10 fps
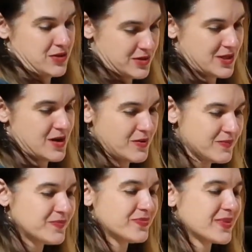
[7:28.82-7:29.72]
years now.
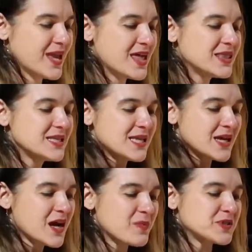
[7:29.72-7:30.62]
And these
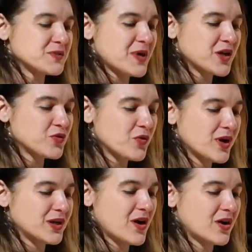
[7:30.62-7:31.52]
hiccups in my
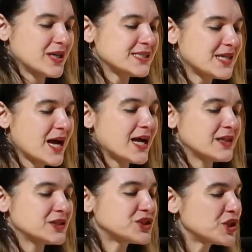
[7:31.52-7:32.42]
groin are a
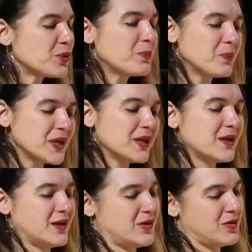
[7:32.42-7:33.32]
sign she'll be
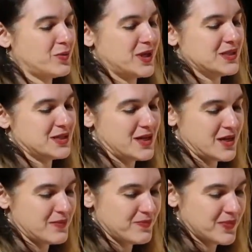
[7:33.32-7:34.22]
here when it's
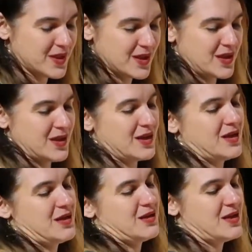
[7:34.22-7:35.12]
time.
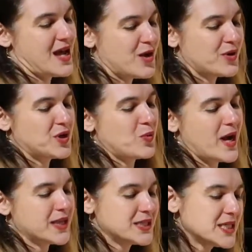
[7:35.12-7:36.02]
Now in a
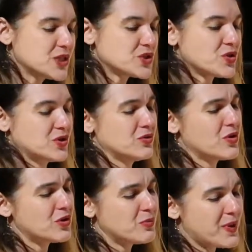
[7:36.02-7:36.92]
white t-shirt, you go to